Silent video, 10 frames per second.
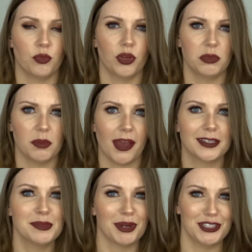bring me back
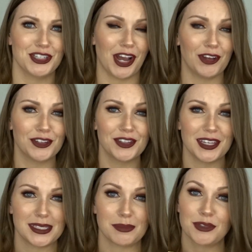to my childhood.
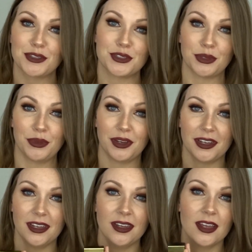They smell so
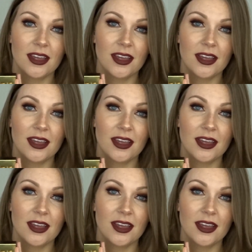good.